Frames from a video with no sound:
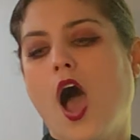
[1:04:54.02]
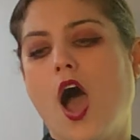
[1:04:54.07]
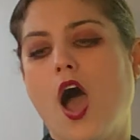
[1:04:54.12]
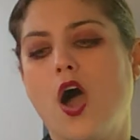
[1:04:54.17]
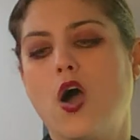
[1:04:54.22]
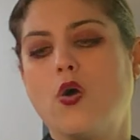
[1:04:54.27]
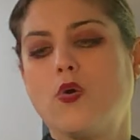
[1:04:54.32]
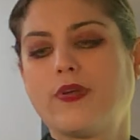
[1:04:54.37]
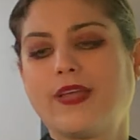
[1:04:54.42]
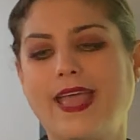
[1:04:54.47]

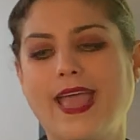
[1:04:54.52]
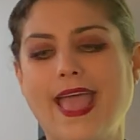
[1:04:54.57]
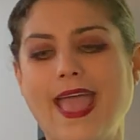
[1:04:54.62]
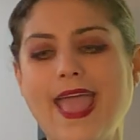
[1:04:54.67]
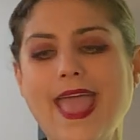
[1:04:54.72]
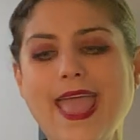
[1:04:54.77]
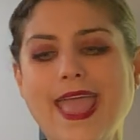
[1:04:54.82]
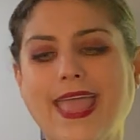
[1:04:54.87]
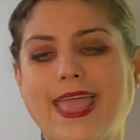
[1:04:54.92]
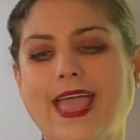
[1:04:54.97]

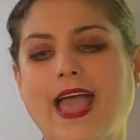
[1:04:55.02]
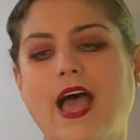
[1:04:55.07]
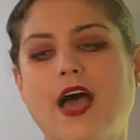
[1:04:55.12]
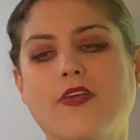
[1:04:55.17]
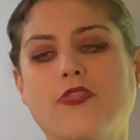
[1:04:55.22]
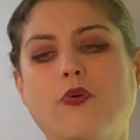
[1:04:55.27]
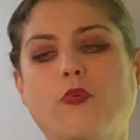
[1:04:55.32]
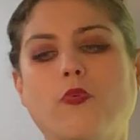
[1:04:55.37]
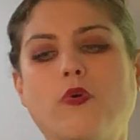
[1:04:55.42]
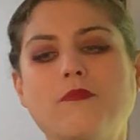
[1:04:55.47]
Okay,
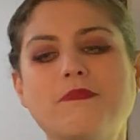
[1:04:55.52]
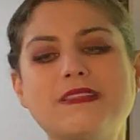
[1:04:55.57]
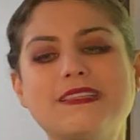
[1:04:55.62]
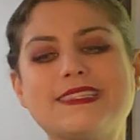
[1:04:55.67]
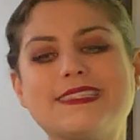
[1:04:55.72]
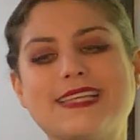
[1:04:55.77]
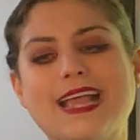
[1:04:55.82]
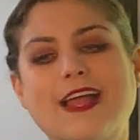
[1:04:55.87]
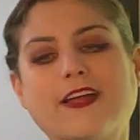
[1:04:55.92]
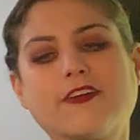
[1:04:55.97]
uh, the woman
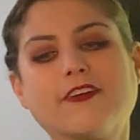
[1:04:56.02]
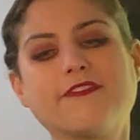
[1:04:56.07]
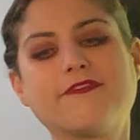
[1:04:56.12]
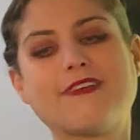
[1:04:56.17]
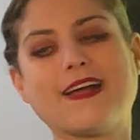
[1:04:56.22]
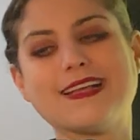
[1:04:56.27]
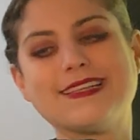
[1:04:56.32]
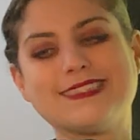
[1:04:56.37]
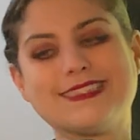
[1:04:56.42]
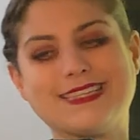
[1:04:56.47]

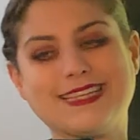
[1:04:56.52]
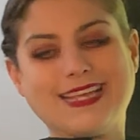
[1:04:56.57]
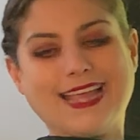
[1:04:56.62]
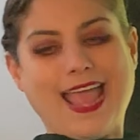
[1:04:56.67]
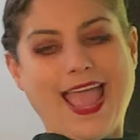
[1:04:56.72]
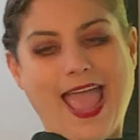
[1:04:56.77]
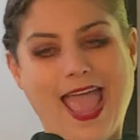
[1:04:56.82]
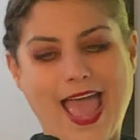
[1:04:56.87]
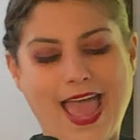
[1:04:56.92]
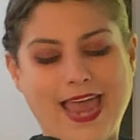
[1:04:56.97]
sacrificing
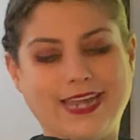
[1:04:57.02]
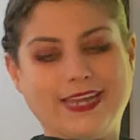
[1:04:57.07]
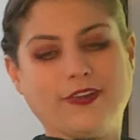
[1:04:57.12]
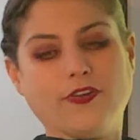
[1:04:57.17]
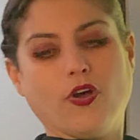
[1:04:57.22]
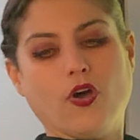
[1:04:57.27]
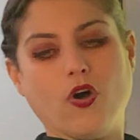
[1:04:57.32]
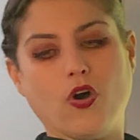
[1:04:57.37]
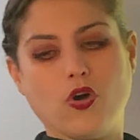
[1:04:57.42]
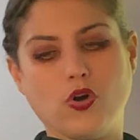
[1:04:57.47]
at
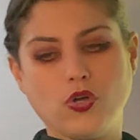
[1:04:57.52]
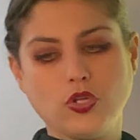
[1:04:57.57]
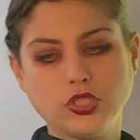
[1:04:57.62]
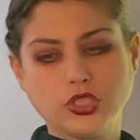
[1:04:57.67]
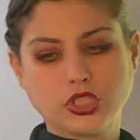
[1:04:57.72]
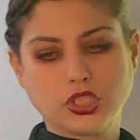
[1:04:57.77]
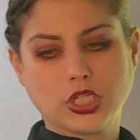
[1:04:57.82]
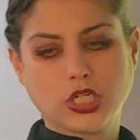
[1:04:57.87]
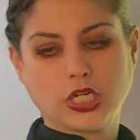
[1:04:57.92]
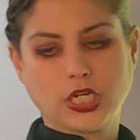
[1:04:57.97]
an
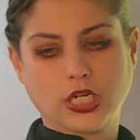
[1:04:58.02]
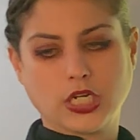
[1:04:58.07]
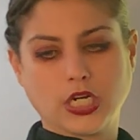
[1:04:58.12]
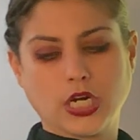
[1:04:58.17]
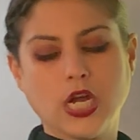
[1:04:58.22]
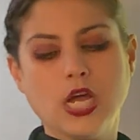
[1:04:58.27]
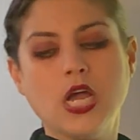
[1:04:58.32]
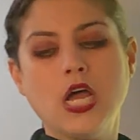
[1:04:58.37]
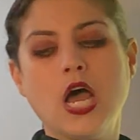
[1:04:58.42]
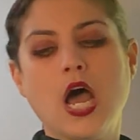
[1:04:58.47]

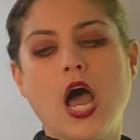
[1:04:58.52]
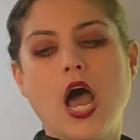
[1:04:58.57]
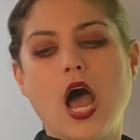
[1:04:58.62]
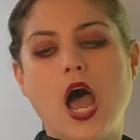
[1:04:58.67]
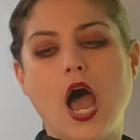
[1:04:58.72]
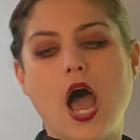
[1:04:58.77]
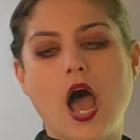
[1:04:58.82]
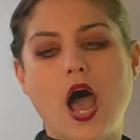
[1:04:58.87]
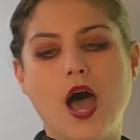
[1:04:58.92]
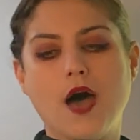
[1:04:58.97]
altar.
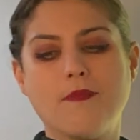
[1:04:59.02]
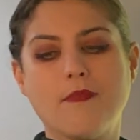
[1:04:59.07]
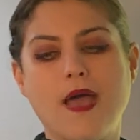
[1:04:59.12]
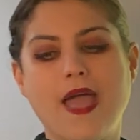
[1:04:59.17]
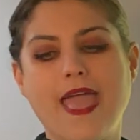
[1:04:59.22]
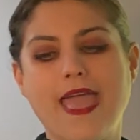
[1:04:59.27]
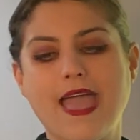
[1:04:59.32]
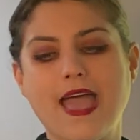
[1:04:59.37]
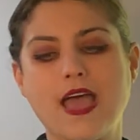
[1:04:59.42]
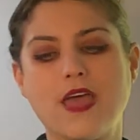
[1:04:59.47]
Um,
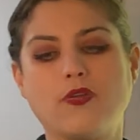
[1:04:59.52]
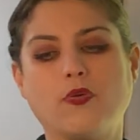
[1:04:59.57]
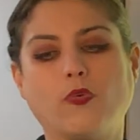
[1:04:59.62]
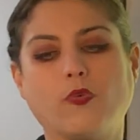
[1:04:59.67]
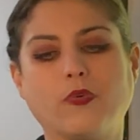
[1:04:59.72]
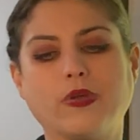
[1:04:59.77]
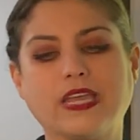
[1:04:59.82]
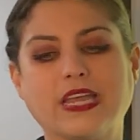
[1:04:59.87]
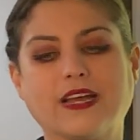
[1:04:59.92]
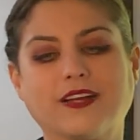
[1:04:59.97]
and
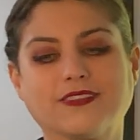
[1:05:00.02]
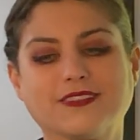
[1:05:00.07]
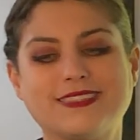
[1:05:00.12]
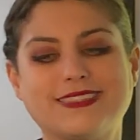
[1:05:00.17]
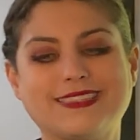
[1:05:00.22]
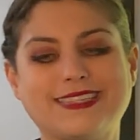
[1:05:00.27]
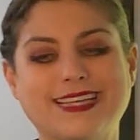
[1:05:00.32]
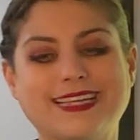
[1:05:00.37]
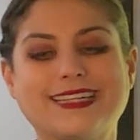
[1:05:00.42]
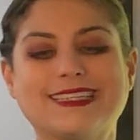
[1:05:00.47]
we are
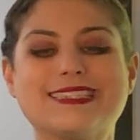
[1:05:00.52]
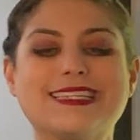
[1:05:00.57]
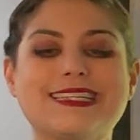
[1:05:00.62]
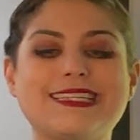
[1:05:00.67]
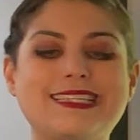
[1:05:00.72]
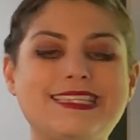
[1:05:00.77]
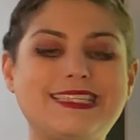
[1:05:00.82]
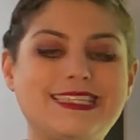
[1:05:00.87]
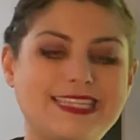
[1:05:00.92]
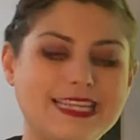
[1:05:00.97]
seeing it's
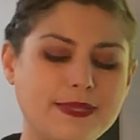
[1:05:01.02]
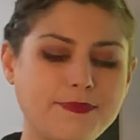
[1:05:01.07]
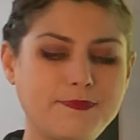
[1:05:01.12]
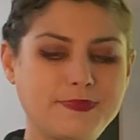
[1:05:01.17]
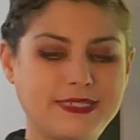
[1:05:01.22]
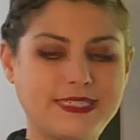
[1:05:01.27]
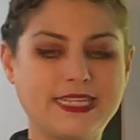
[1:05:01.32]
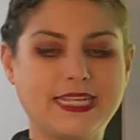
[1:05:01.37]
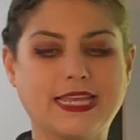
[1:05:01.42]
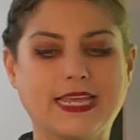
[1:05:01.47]
a
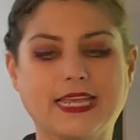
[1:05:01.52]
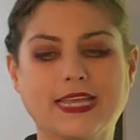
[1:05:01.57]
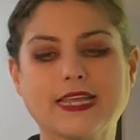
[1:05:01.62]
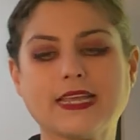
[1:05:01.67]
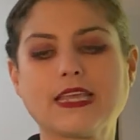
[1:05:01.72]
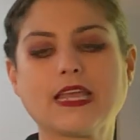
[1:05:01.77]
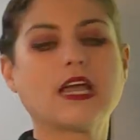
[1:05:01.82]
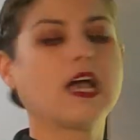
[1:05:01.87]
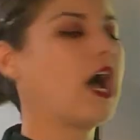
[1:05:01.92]
diptych,